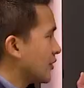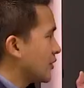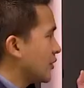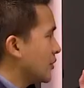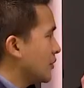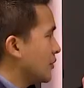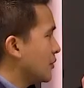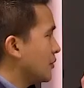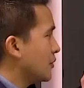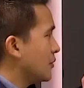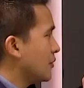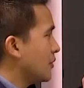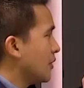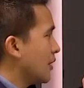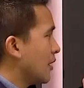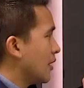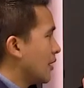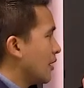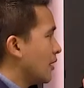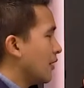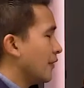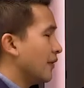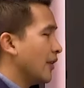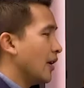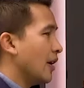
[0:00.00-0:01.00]
two
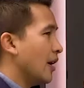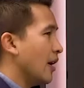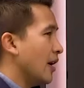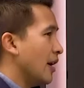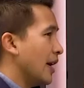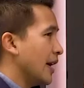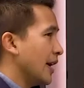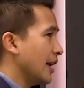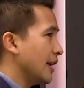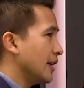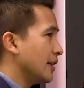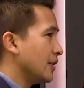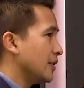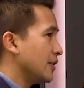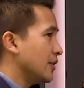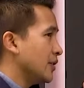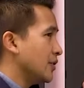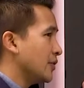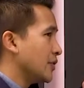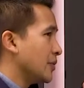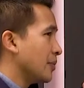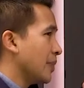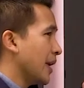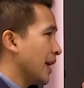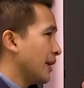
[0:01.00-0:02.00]
of our high-end
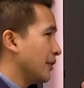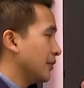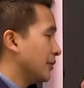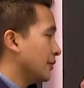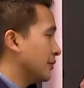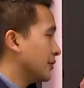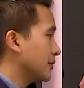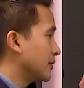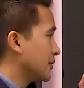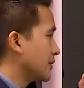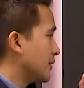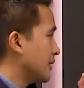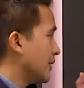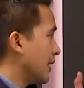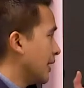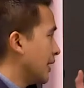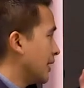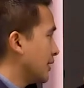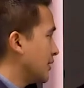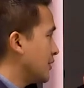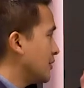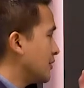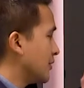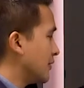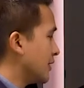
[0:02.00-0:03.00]
user panels, uh,
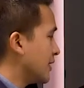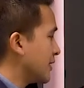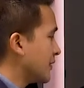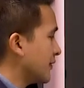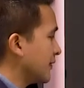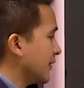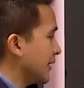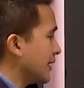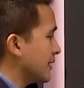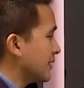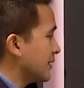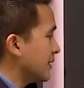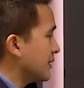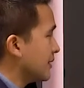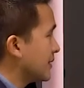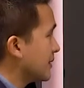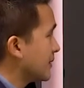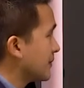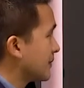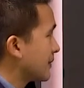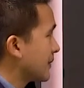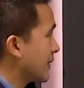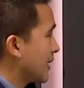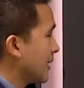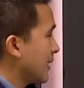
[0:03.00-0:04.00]
user interfaces.
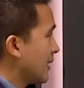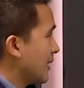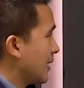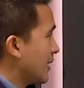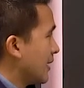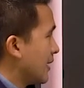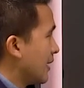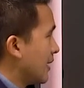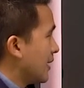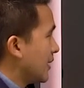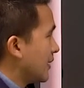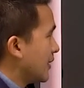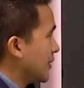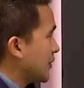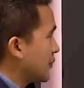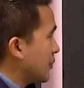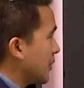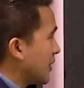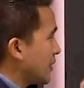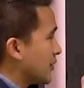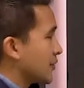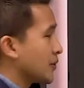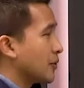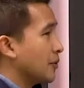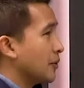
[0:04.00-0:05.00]
This
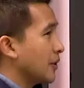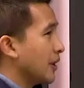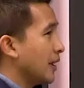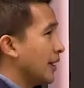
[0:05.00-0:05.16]
one is called